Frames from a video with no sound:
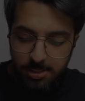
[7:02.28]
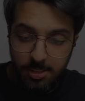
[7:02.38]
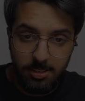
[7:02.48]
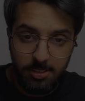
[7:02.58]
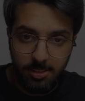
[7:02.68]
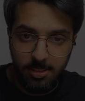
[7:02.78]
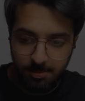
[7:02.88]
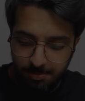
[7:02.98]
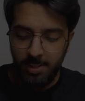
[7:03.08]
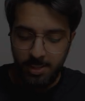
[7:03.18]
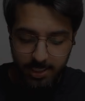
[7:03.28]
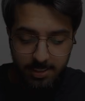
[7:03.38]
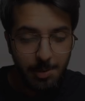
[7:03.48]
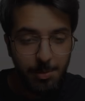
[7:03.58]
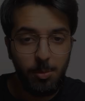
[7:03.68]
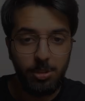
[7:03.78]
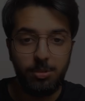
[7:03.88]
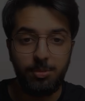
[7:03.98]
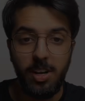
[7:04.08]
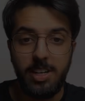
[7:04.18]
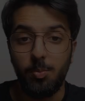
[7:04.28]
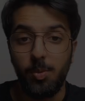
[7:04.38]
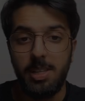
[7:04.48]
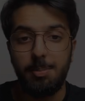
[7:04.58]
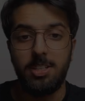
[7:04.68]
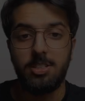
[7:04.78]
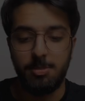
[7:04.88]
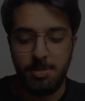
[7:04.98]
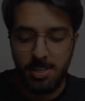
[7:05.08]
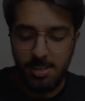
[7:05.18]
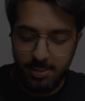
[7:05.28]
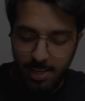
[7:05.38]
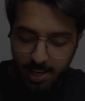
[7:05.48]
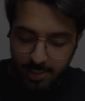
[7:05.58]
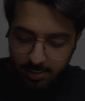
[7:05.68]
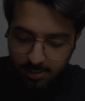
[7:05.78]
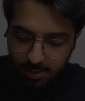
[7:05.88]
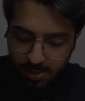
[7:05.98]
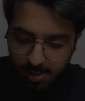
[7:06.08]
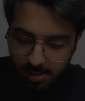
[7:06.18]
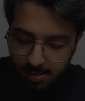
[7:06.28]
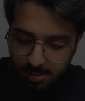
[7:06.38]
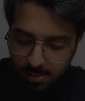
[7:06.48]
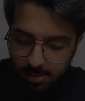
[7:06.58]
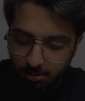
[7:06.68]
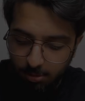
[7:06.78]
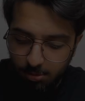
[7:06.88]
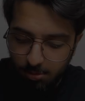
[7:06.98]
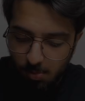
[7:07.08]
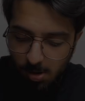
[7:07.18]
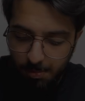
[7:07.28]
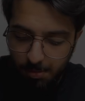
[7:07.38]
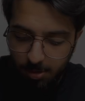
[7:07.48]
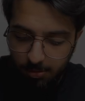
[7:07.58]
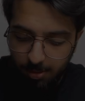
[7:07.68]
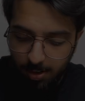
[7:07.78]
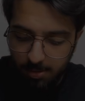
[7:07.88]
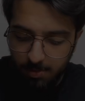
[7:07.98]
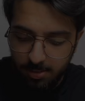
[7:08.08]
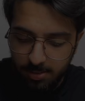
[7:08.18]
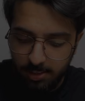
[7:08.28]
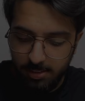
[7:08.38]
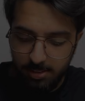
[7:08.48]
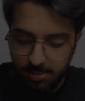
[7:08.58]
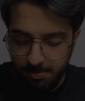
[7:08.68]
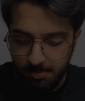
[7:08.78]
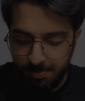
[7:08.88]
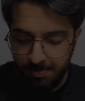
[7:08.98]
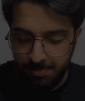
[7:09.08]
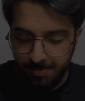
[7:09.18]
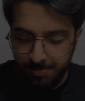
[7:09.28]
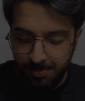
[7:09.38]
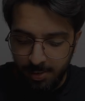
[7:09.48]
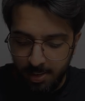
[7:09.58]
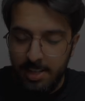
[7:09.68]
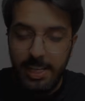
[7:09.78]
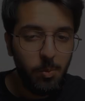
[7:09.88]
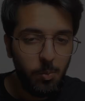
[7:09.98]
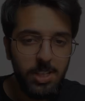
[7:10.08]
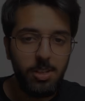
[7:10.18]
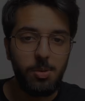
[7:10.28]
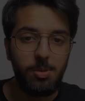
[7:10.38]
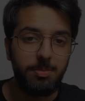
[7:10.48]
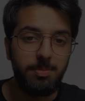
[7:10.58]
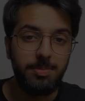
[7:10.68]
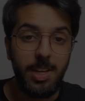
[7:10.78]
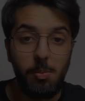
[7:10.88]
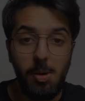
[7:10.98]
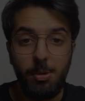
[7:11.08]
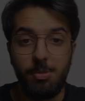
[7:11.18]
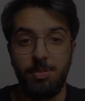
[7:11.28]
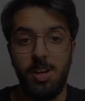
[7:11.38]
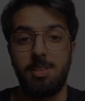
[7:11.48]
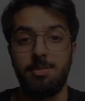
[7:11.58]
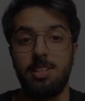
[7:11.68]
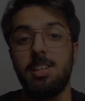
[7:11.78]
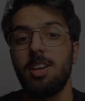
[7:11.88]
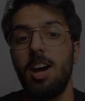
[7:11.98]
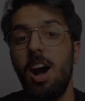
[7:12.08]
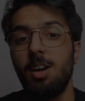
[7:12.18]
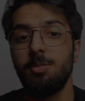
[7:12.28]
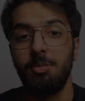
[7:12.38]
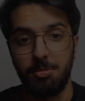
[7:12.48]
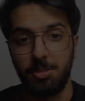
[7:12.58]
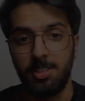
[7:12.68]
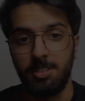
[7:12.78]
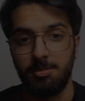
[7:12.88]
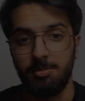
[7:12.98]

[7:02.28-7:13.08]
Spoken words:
seconds, okay? Let's say we want to find where the pendulum is at t is equal to 1.5 seconds. Now we know that 1.5 is half of 3.